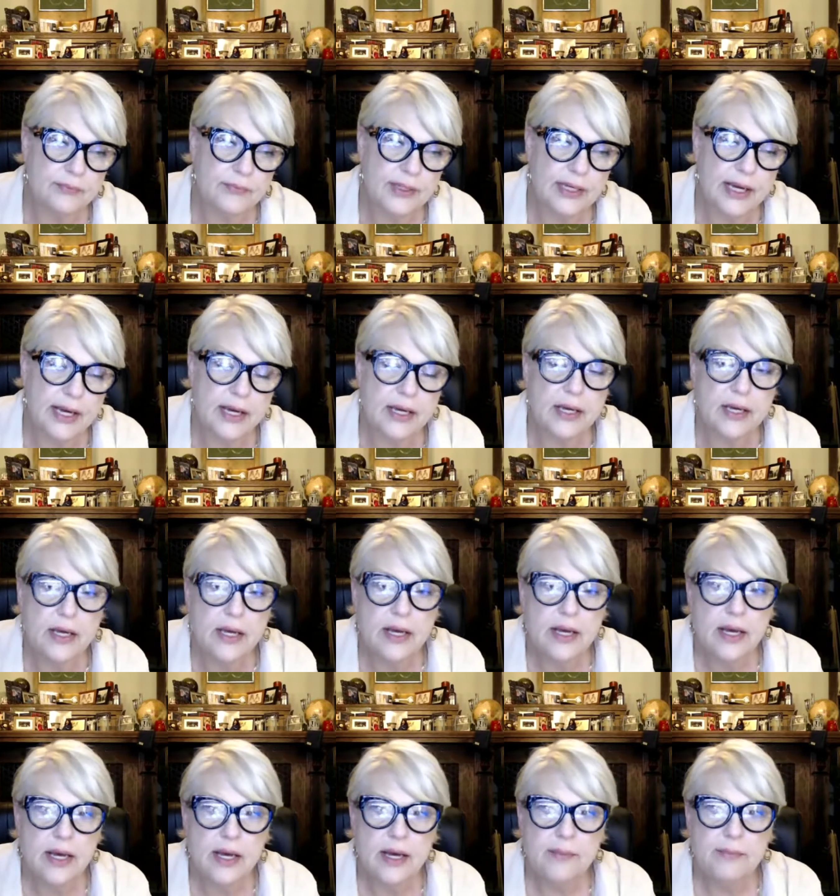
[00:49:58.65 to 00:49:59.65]
Okay?
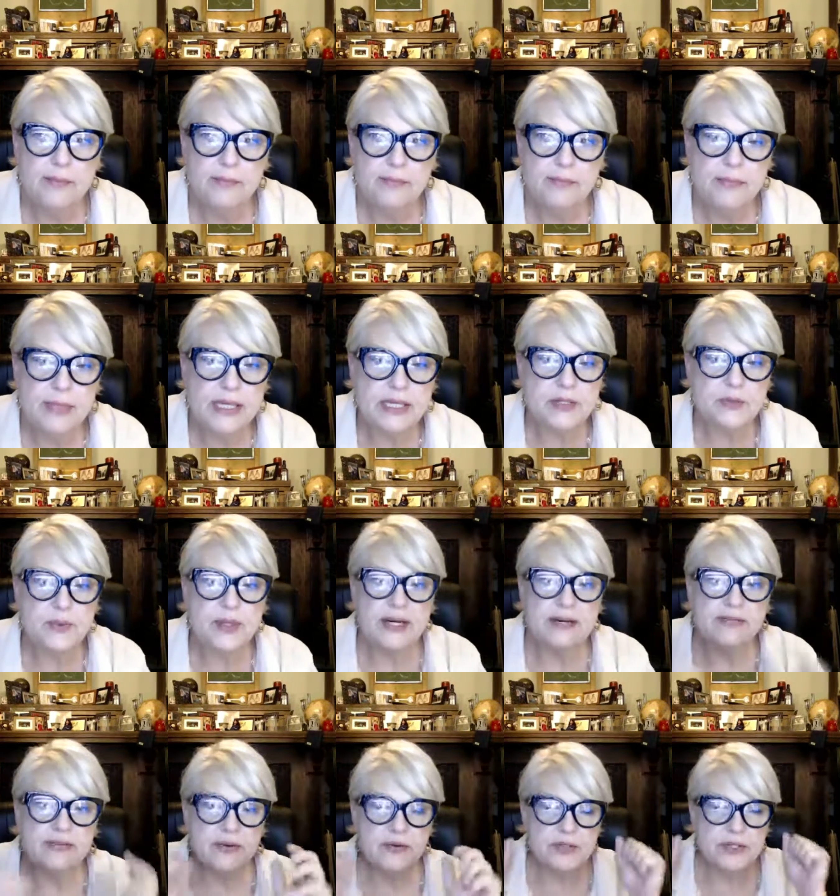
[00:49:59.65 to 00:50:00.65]
Because when
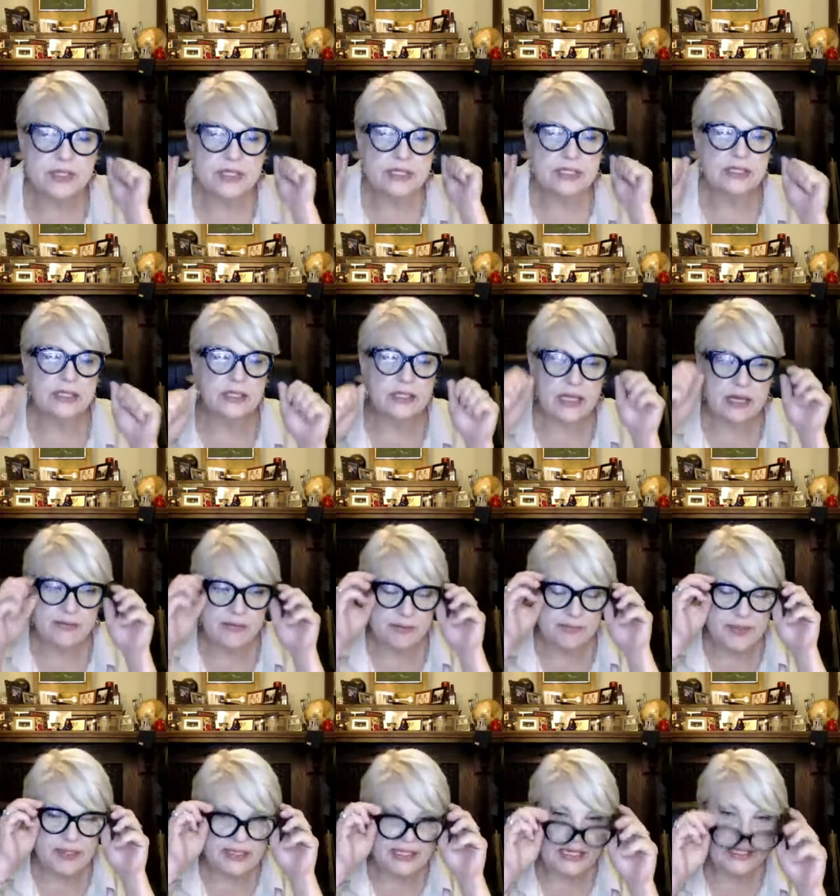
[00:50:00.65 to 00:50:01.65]
I first gave
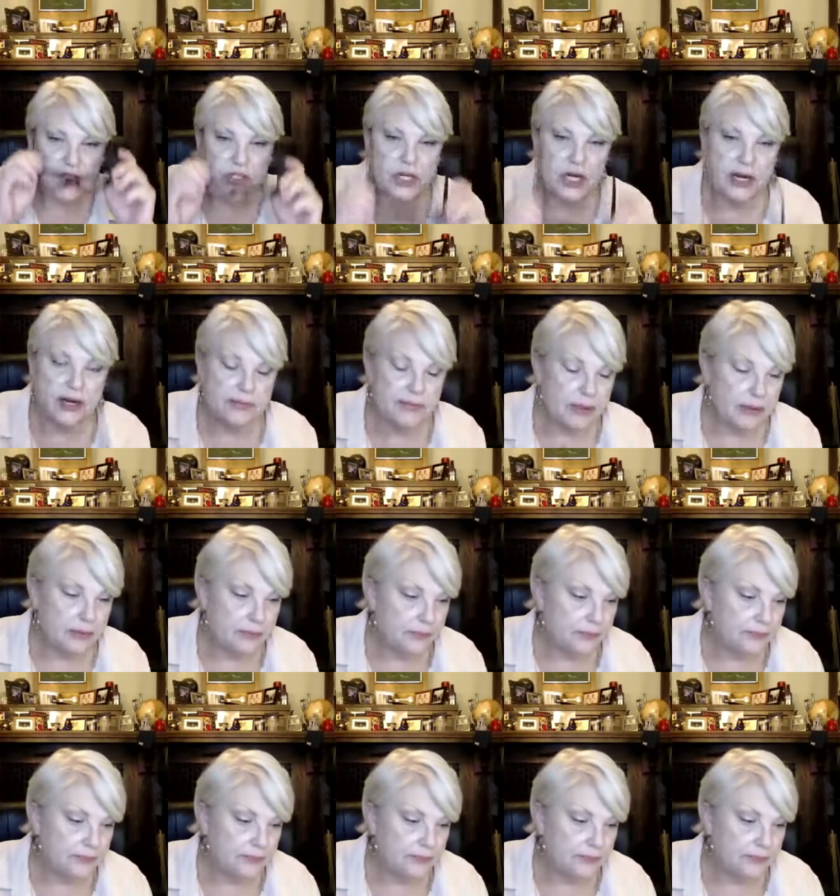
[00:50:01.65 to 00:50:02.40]
up the day job